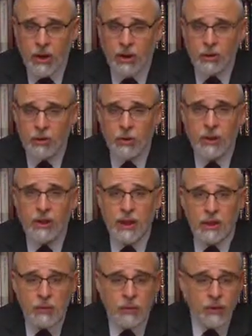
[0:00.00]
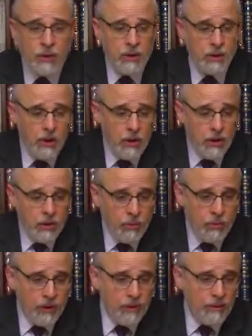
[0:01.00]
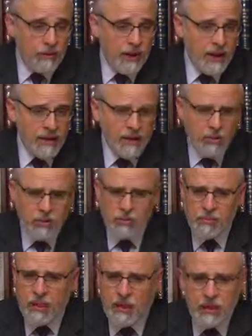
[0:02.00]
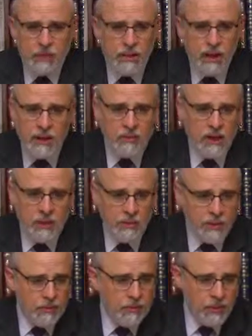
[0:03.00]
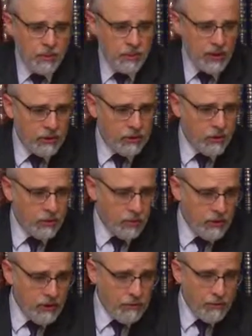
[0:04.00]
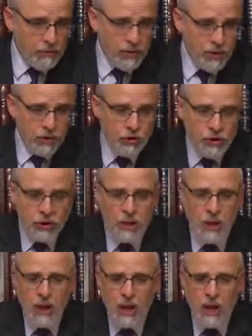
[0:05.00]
during that period, where, in fact, there were many, many, many people who had turned away from tradition.